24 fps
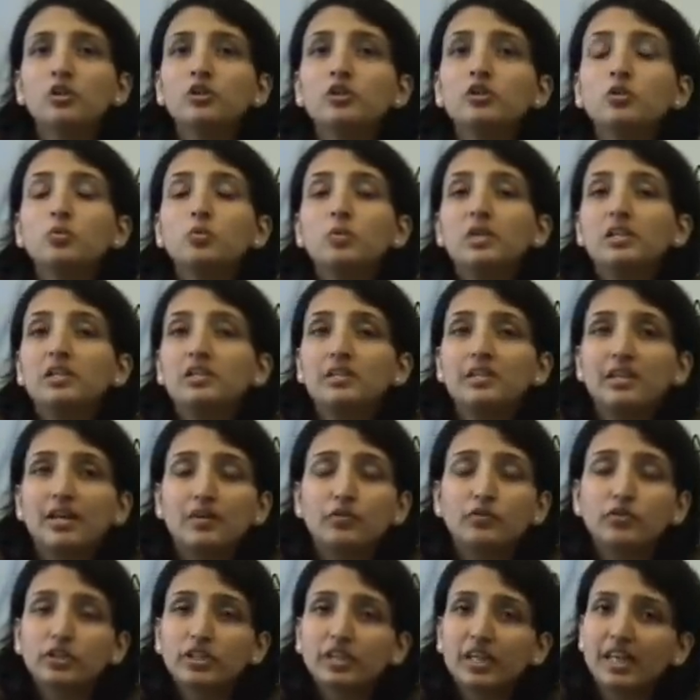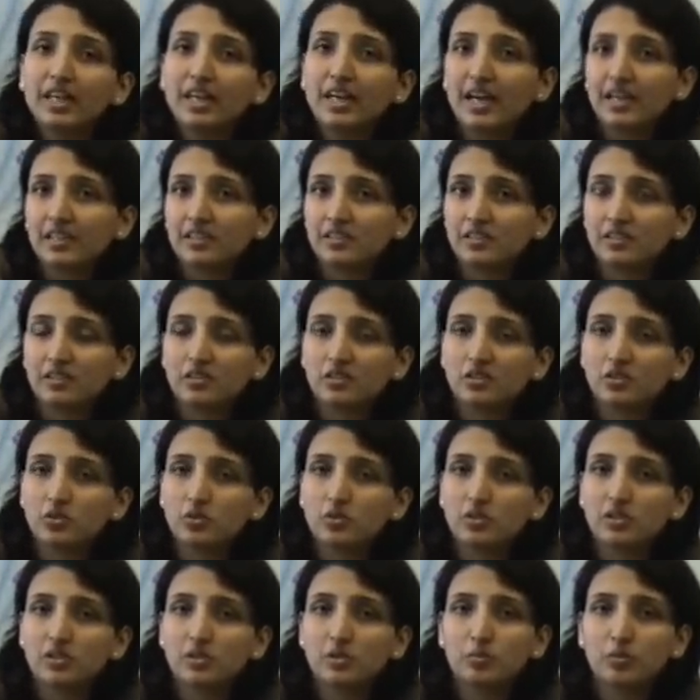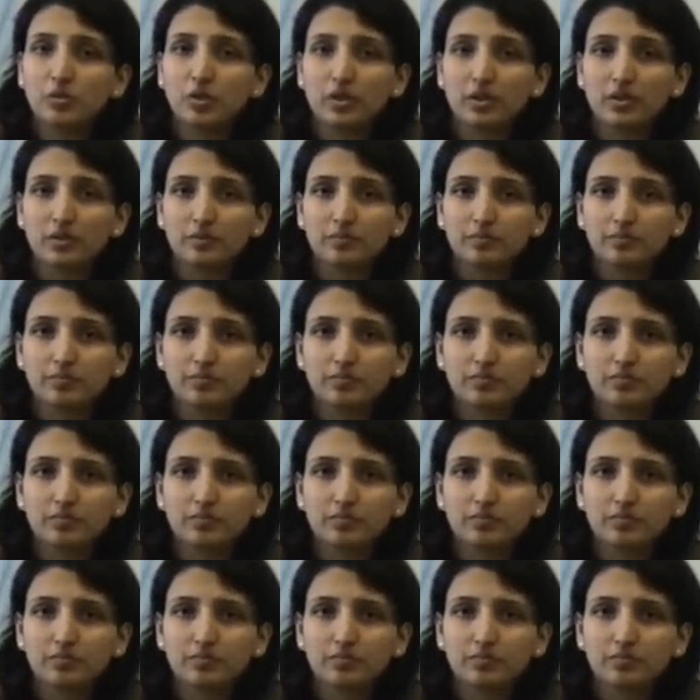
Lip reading: You will never gain access to this prana.